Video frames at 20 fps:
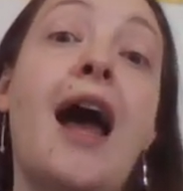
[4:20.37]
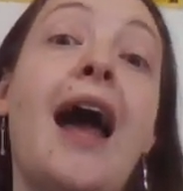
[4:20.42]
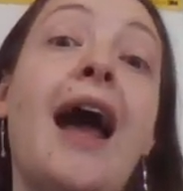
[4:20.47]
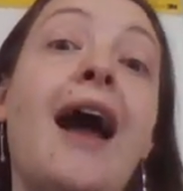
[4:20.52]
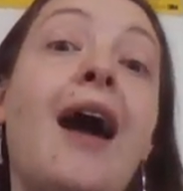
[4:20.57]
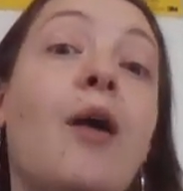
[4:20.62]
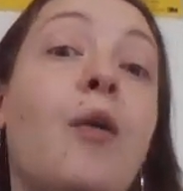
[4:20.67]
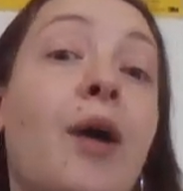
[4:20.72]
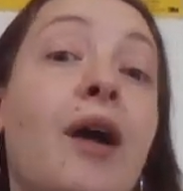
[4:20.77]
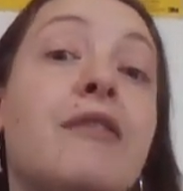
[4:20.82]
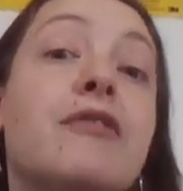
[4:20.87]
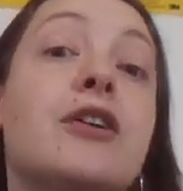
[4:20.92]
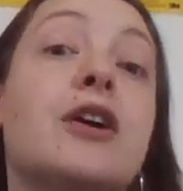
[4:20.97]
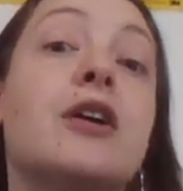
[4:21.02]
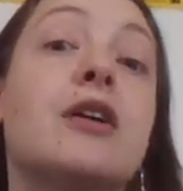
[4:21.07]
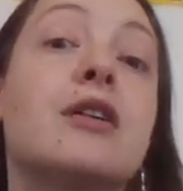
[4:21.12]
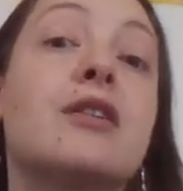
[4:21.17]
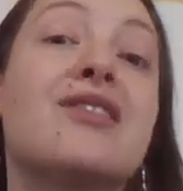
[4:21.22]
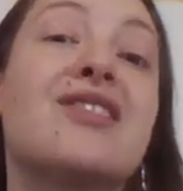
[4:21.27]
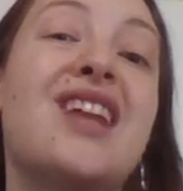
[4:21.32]

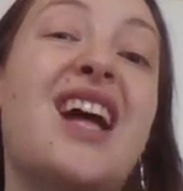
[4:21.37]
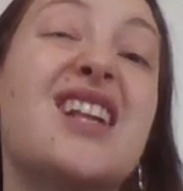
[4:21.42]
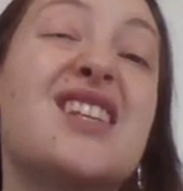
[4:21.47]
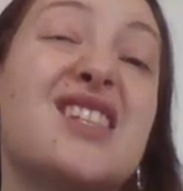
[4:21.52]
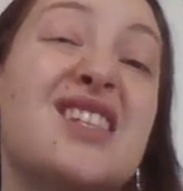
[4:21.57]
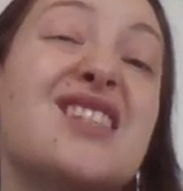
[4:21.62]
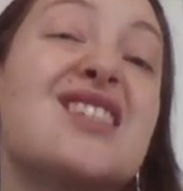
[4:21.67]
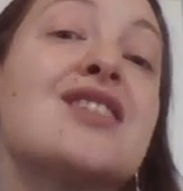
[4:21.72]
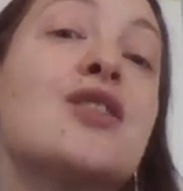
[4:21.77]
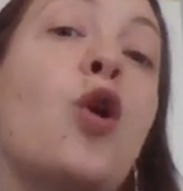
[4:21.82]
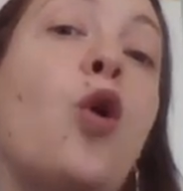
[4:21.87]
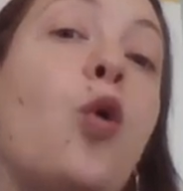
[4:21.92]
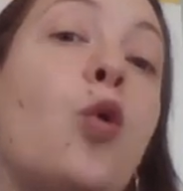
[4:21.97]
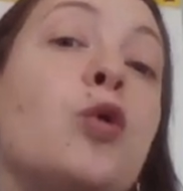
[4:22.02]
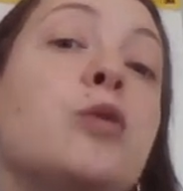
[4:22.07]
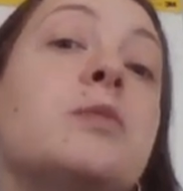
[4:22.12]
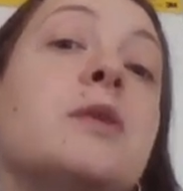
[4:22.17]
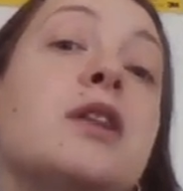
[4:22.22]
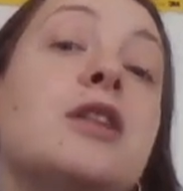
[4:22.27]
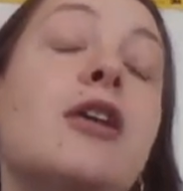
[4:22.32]
However, that's
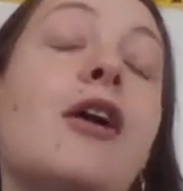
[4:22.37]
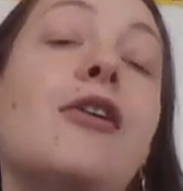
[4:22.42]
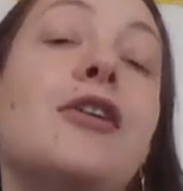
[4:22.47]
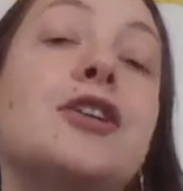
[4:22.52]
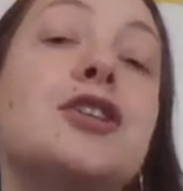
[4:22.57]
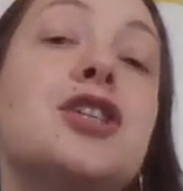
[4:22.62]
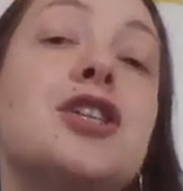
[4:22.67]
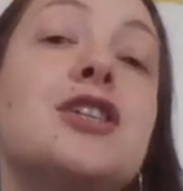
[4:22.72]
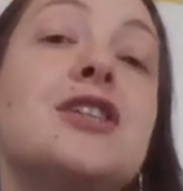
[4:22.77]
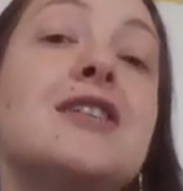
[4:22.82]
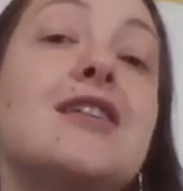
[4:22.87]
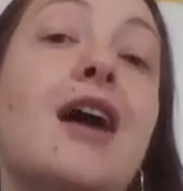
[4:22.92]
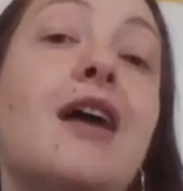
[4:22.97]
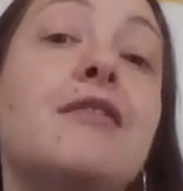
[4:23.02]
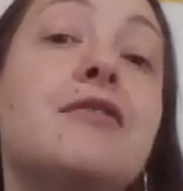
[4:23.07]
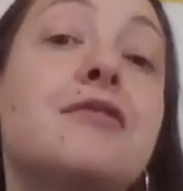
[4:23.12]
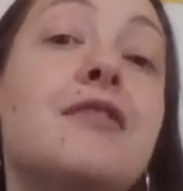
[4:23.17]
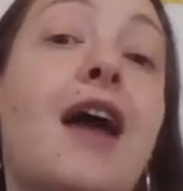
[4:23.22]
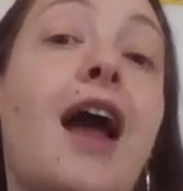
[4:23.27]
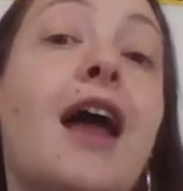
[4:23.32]
old mythology
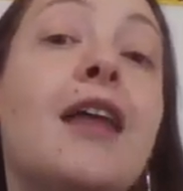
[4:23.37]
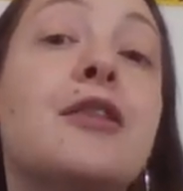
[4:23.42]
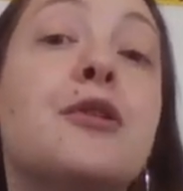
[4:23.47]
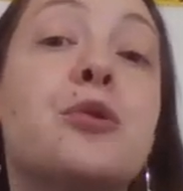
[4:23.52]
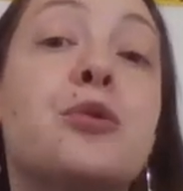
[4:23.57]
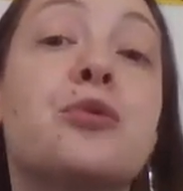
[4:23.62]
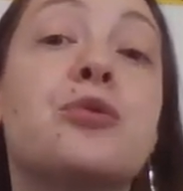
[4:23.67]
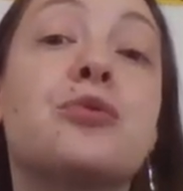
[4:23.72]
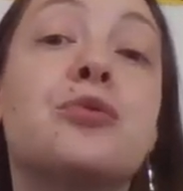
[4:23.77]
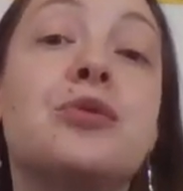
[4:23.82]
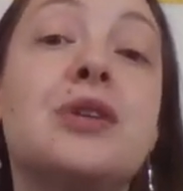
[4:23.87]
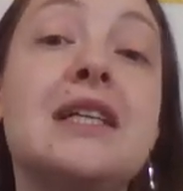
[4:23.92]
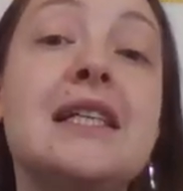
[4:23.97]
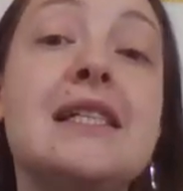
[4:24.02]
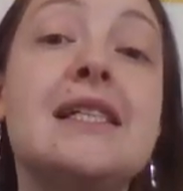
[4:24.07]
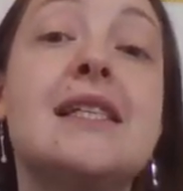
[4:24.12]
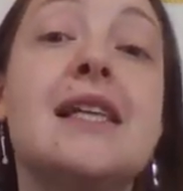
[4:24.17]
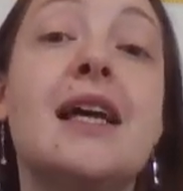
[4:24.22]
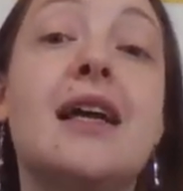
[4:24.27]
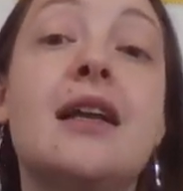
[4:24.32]
stuff. And the
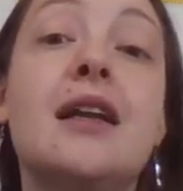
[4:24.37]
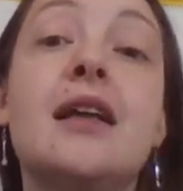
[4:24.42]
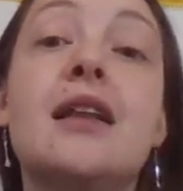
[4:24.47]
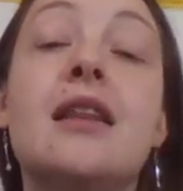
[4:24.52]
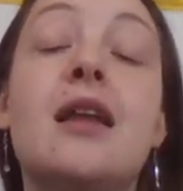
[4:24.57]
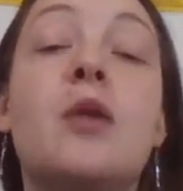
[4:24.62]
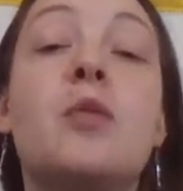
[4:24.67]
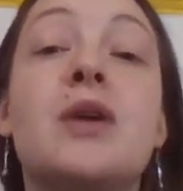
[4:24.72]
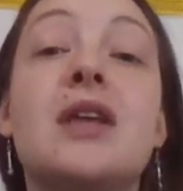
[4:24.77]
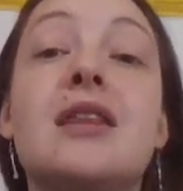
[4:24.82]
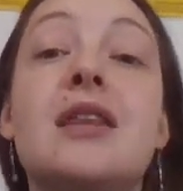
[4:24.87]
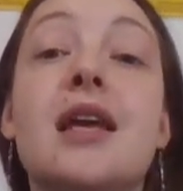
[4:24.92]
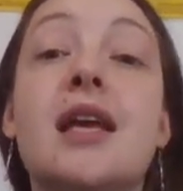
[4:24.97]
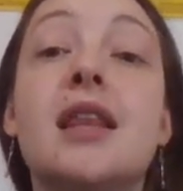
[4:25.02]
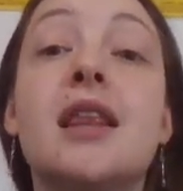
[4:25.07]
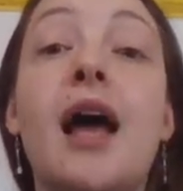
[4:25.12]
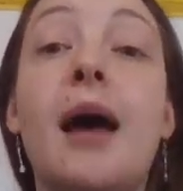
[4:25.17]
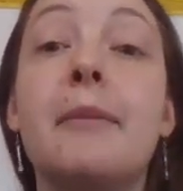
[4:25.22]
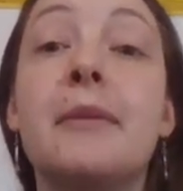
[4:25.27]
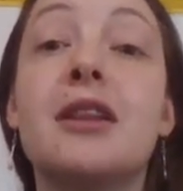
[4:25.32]
reason that we
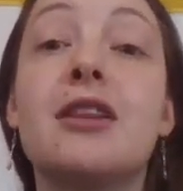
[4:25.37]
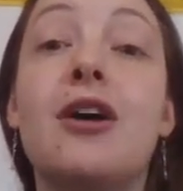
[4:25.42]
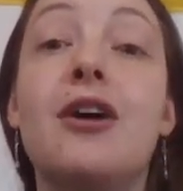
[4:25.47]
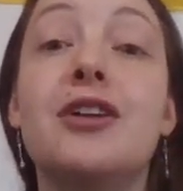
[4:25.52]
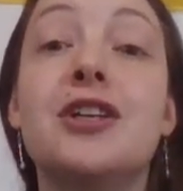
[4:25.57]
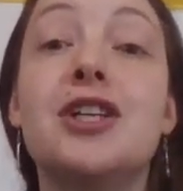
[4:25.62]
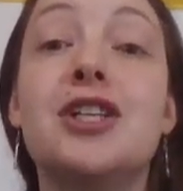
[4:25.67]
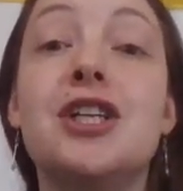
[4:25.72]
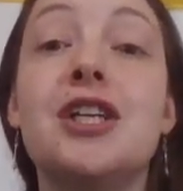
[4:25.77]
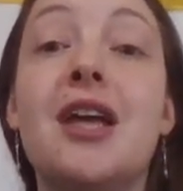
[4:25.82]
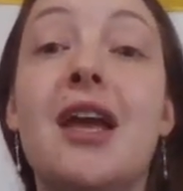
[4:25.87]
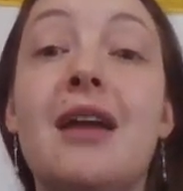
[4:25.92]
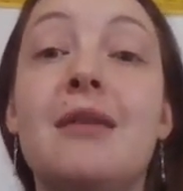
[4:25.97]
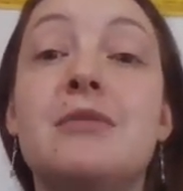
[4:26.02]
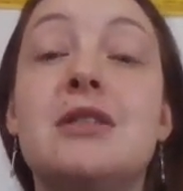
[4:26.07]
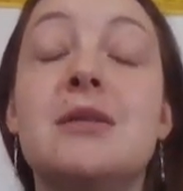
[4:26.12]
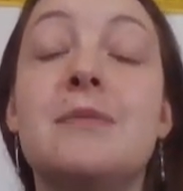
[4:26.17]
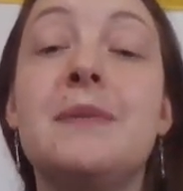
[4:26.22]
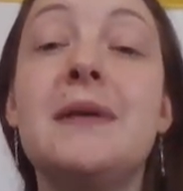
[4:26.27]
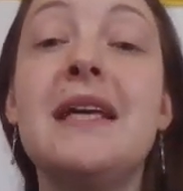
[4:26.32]
think that mythology
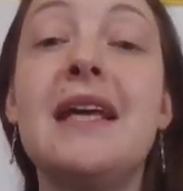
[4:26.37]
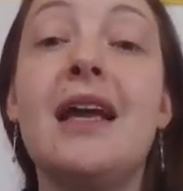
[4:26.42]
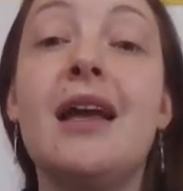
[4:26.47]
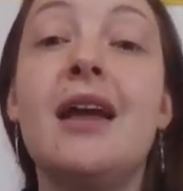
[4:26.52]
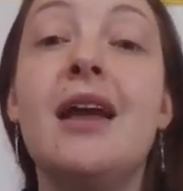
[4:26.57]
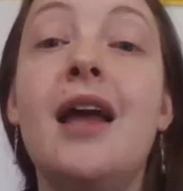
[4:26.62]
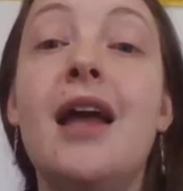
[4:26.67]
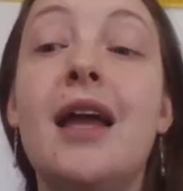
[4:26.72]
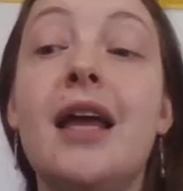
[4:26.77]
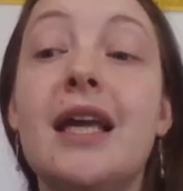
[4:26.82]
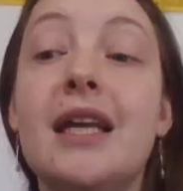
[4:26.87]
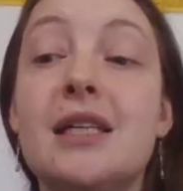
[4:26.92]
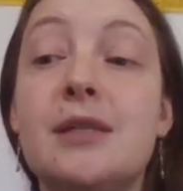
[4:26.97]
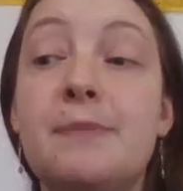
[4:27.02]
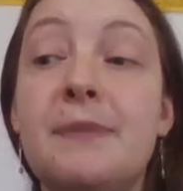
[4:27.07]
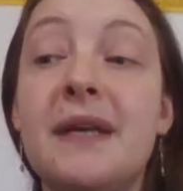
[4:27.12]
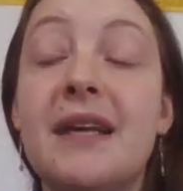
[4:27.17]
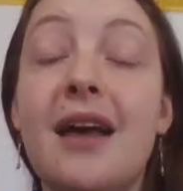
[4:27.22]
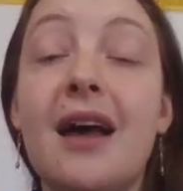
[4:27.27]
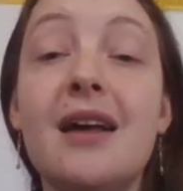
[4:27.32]
came to be is
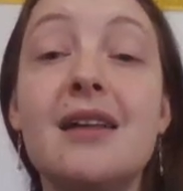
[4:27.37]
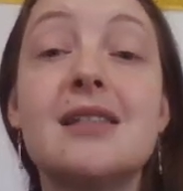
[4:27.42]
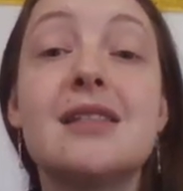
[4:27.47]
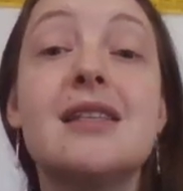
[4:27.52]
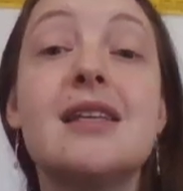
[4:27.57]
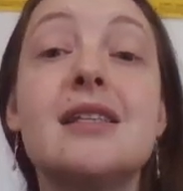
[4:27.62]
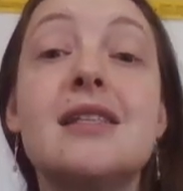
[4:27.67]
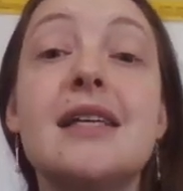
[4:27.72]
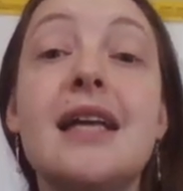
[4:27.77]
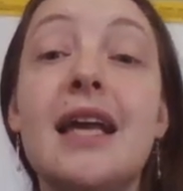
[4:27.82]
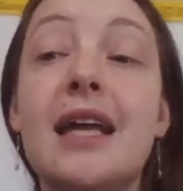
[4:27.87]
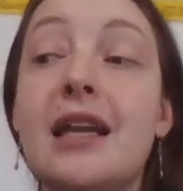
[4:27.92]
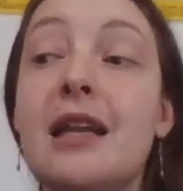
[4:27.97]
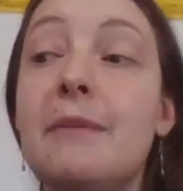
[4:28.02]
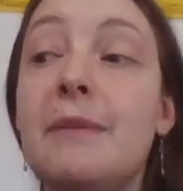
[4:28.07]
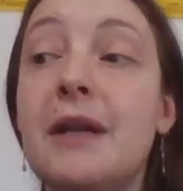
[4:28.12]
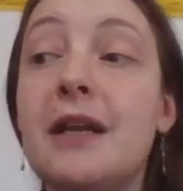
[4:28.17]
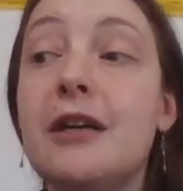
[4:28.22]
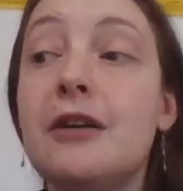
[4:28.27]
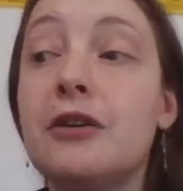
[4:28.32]
because this itty
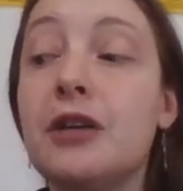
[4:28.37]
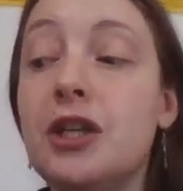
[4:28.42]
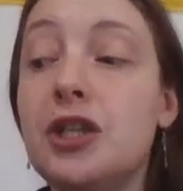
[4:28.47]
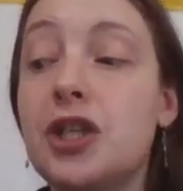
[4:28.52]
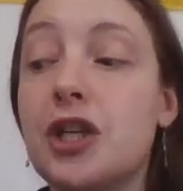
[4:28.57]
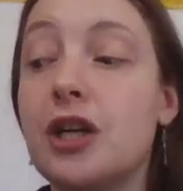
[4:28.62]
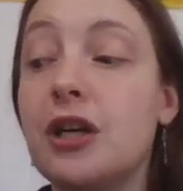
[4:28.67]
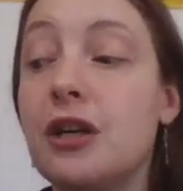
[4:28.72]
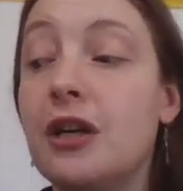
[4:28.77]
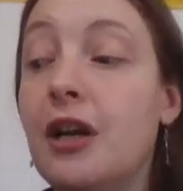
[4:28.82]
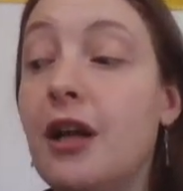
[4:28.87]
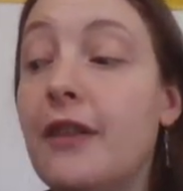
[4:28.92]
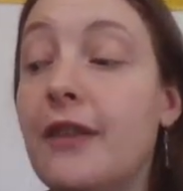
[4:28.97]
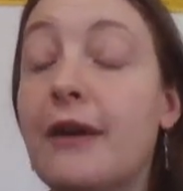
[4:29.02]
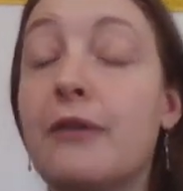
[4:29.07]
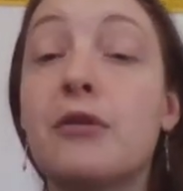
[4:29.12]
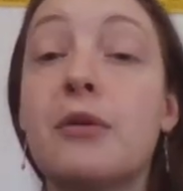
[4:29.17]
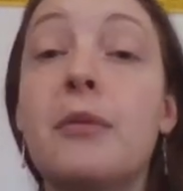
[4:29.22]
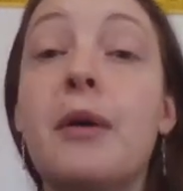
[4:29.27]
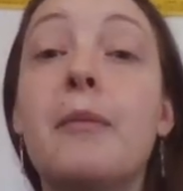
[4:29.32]
bitty creature
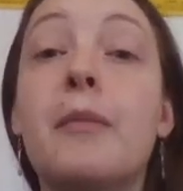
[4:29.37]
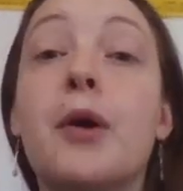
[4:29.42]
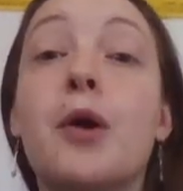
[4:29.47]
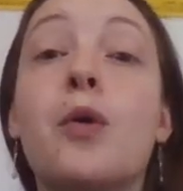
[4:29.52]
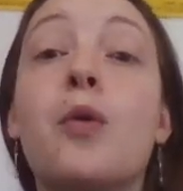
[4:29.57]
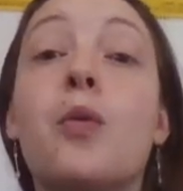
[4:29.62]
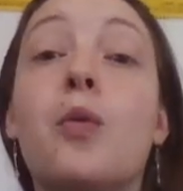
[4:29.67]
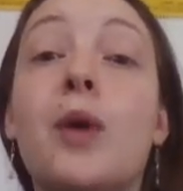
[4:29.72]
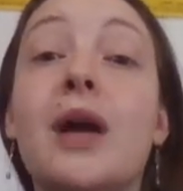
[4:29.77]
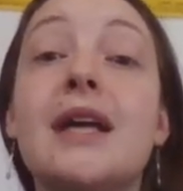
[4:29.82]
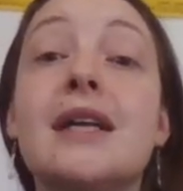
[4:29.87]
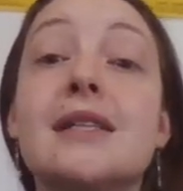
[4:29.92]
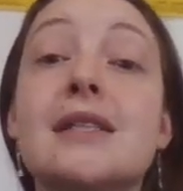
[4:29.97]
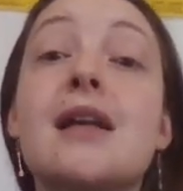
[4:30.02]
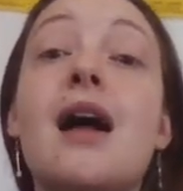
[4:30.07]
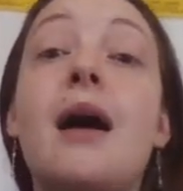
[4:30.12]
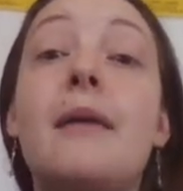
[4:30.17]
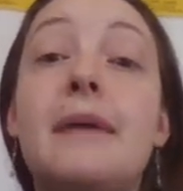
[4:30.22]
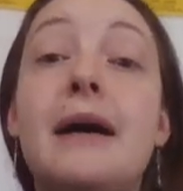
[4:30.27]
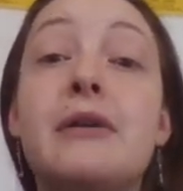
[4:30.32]
that, remember, weighs
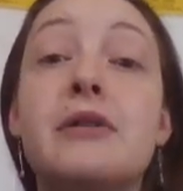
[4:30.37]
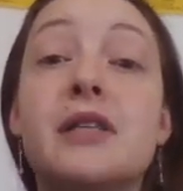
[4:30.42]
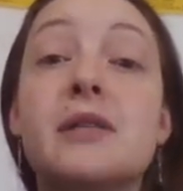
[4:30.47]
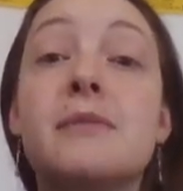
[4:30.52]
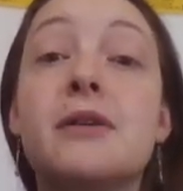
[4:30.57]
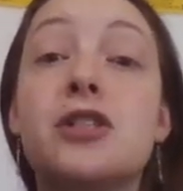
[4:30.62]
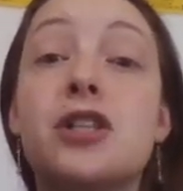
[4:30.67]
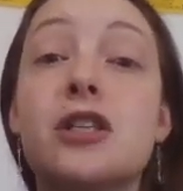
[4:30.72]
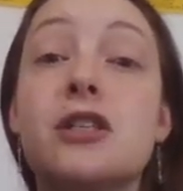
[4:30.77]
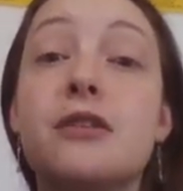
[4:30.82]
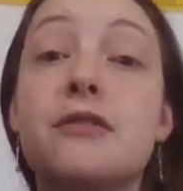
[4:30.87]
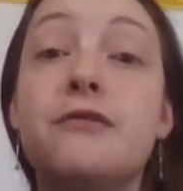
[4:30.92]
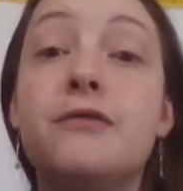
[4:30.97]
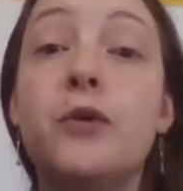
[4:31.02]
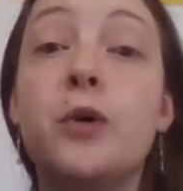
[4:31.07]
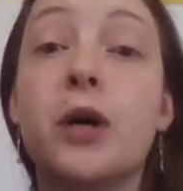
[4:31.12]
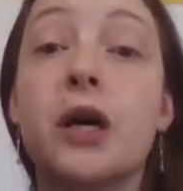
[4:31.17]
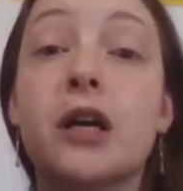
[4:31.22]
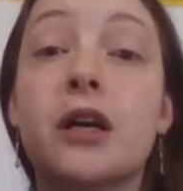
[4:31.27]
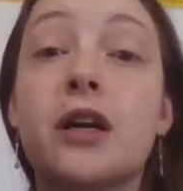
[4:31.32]
about as much as a
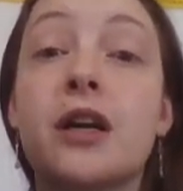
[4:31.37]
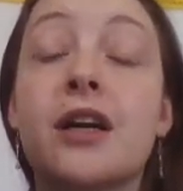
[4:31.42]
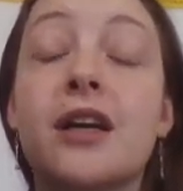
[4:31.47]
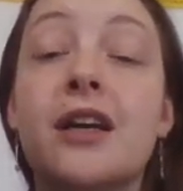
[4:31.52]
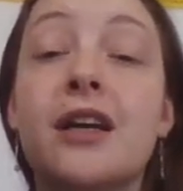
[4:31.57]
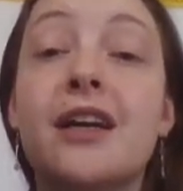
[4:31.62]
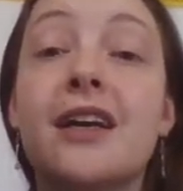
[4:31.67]
fork